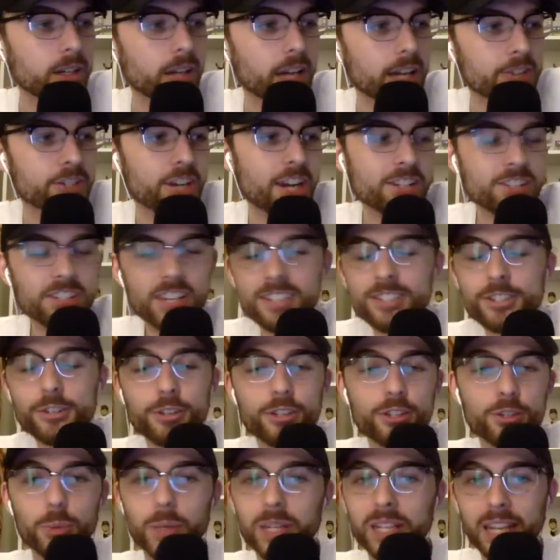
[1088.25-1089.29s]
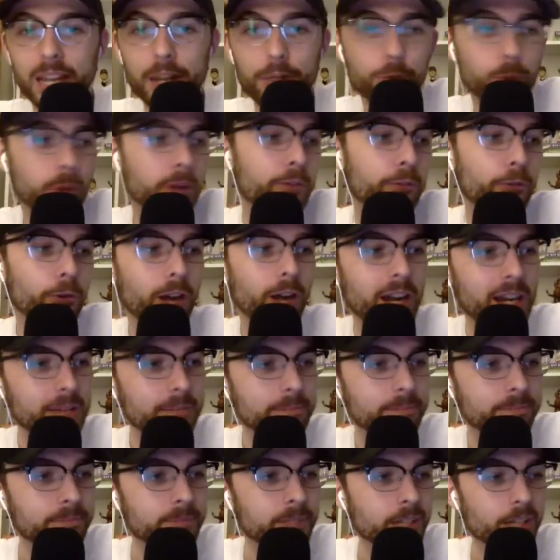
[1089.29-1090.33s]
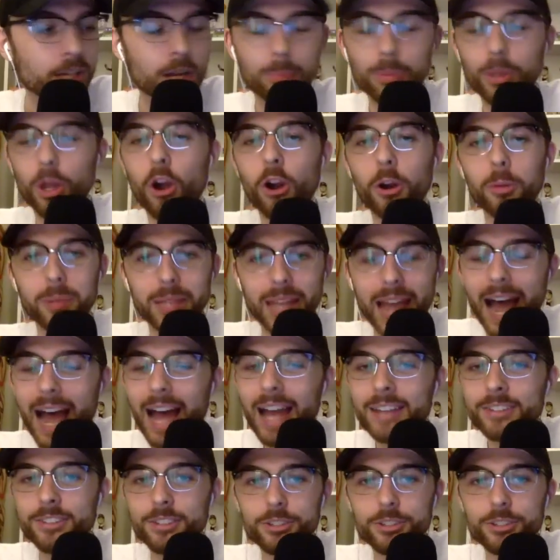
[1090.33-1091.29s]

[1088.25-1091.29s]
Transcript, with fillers: And Josh Lester this weekend, three for eight, a couple of RBIs,